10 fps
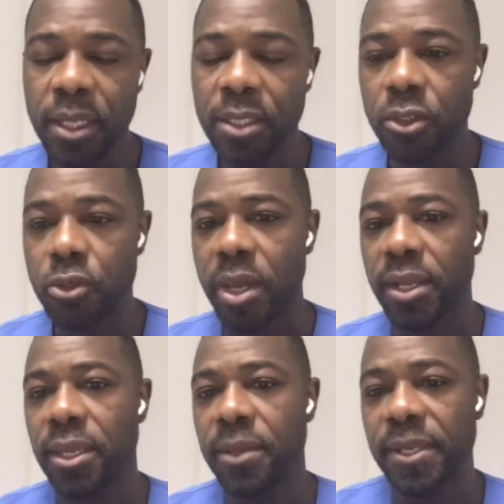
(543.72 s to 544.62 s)
The
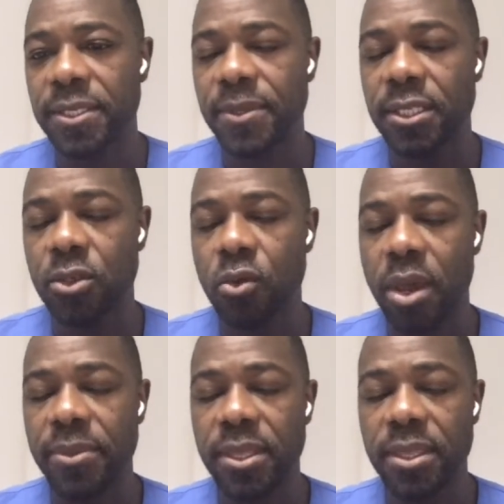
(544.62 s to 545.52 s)
TriClip has been
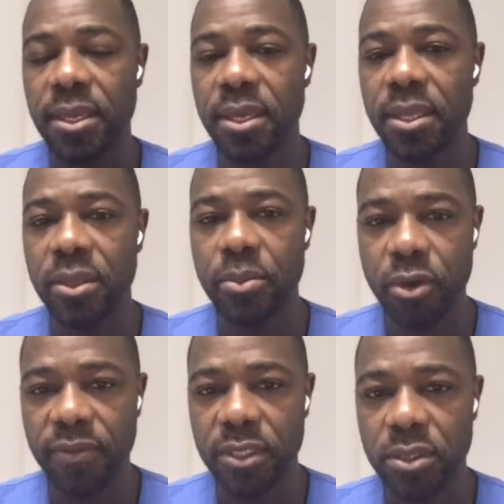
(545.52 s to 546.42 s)
described in the
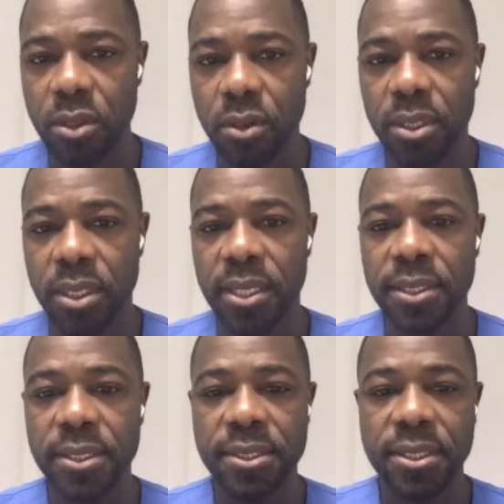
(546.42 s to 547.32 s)
previous talk, and
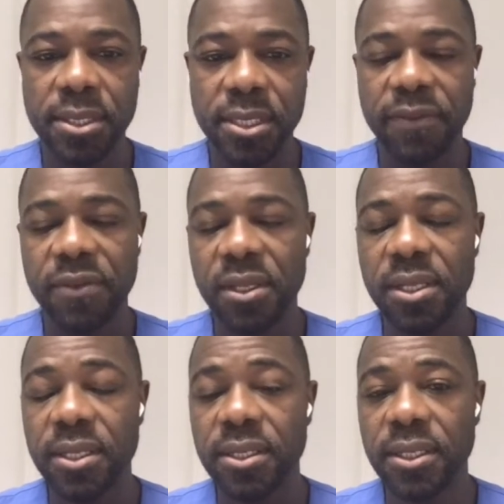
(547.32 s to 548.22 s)
this is
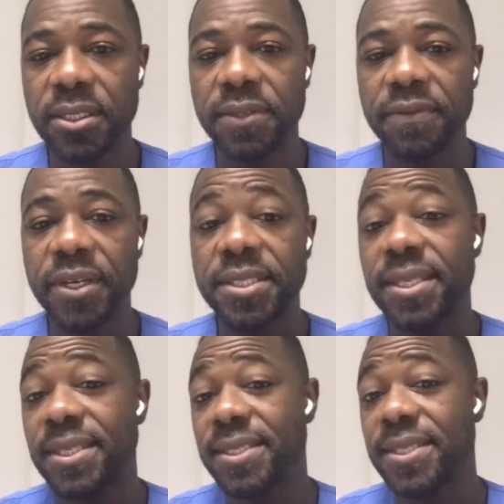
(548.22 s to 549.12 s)
definitely a device
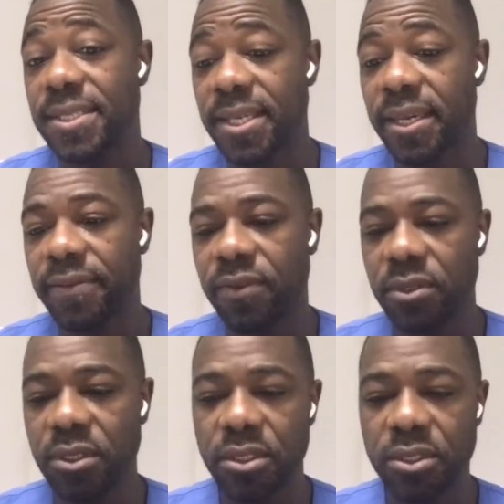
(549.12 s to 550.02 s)
that is designed for
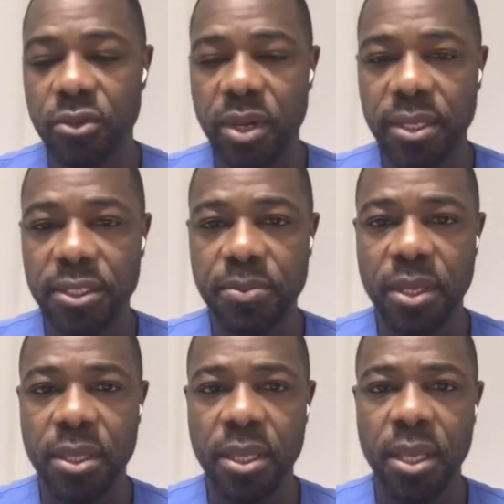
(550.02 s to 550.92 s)
the
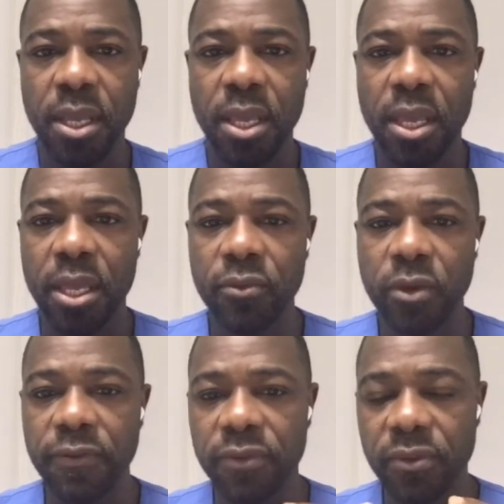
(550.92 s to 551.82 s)
tricuspid. And
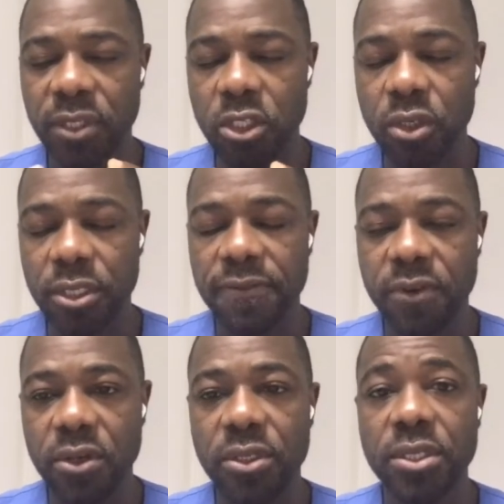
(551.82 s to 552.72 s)
we just
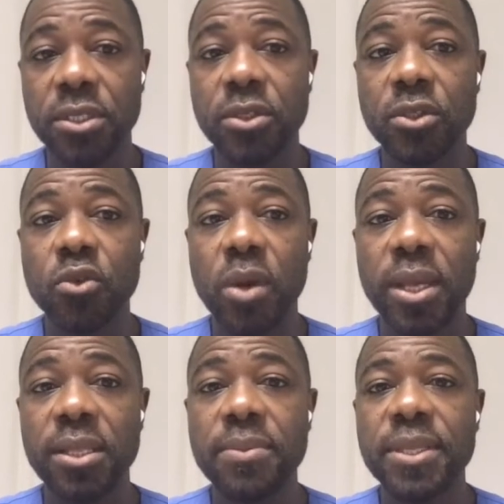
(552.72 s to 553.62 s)
focus on the
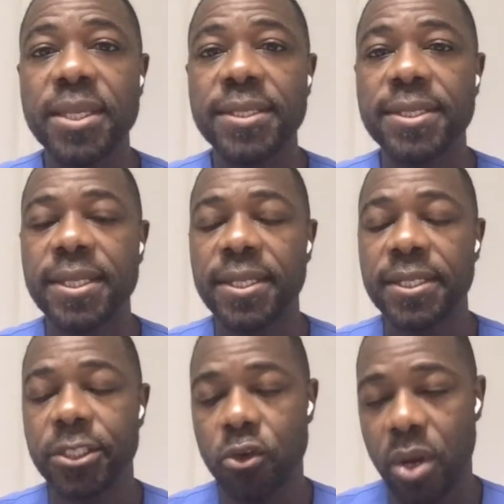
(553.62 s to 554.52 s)
triluminate
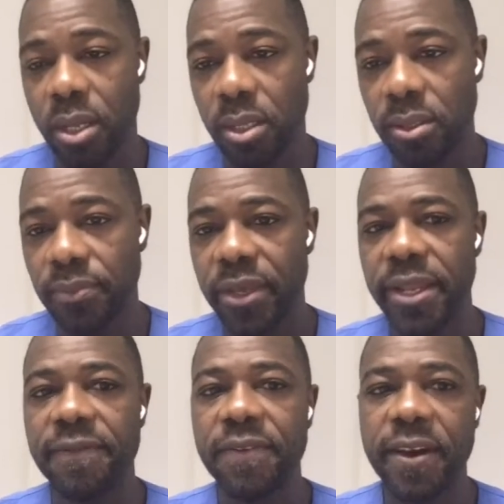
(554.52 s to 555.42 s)
trial,
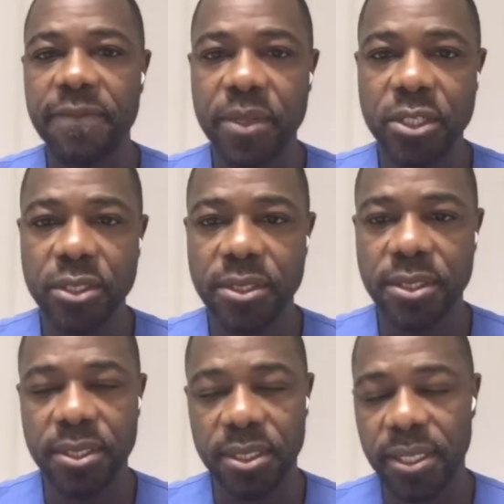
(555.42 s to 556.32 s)
85
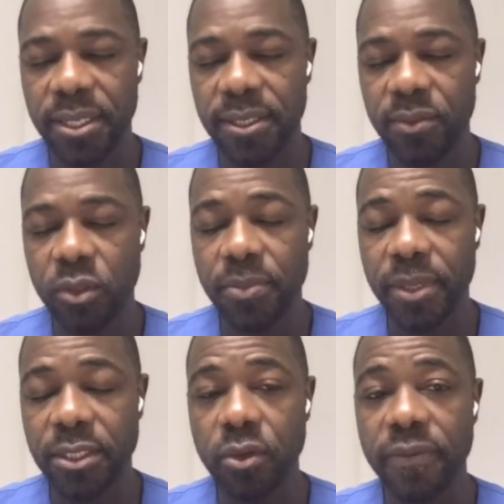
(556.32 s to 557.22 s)
patients that was
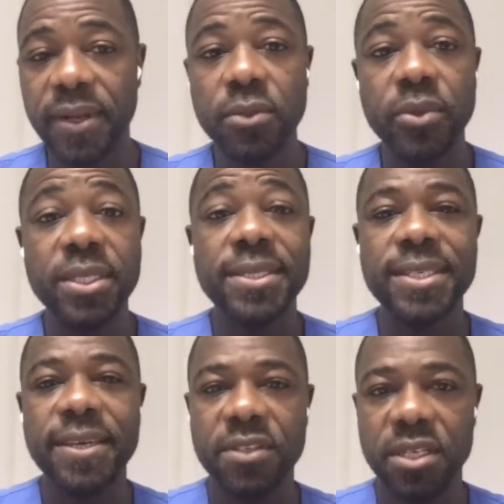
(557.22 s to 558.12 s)
meant to evaluate the
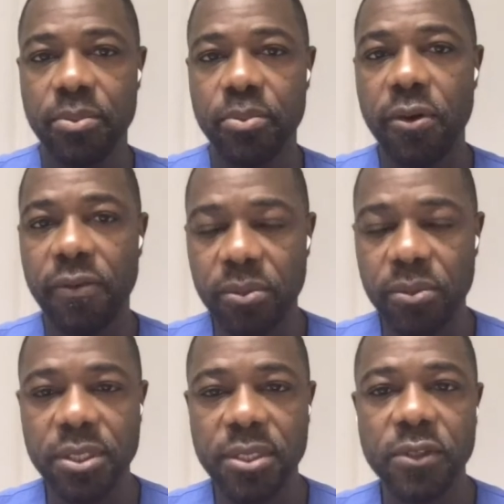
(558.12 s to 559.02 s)
safety and
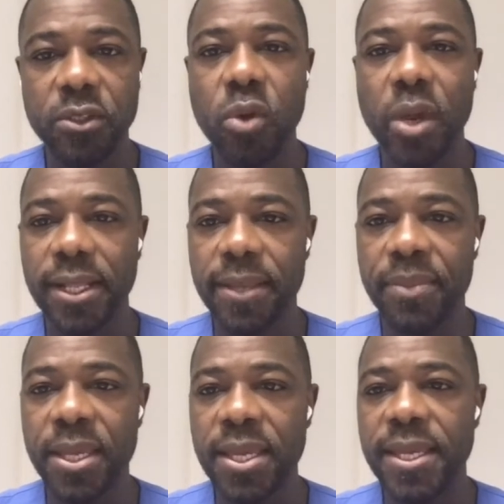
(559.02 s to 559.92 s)
performance of the TriClip
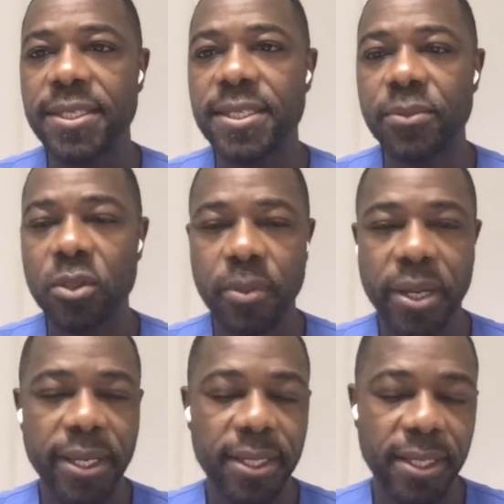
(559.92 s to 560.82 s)
in
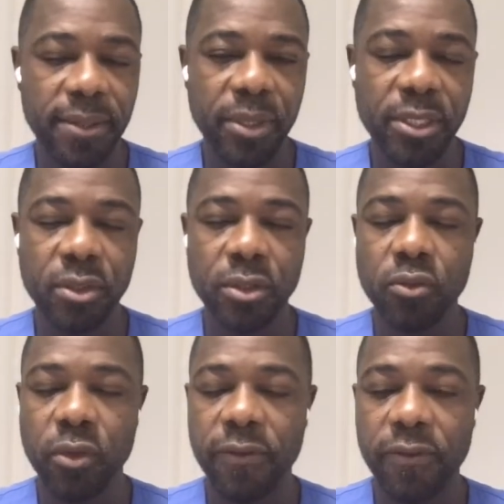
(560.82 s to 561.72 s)
symptomatic patients
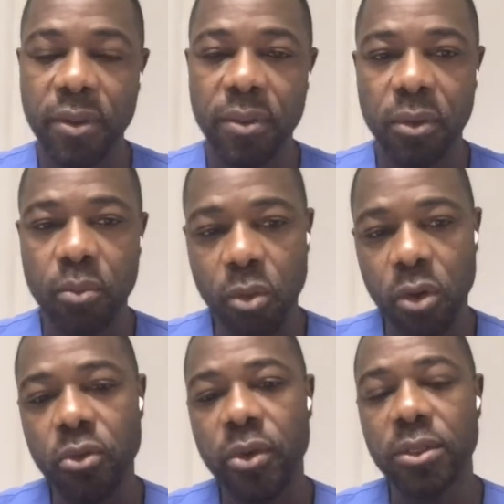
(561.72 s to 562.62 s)
with
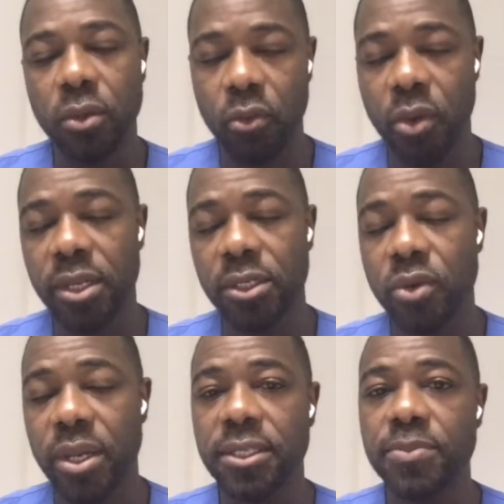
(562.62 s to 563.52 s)
moderate or greater
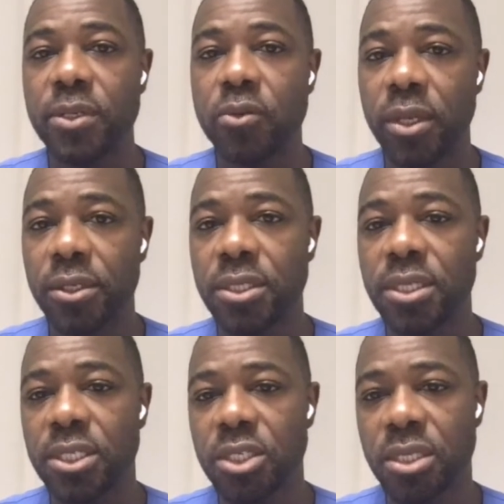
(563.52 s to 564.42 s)
tricuspid
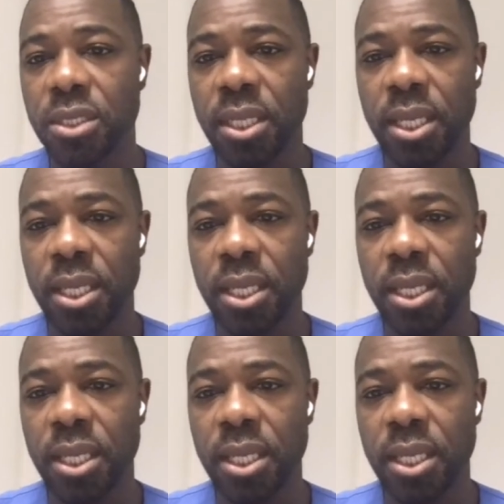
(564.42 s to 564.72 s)
regurgitation.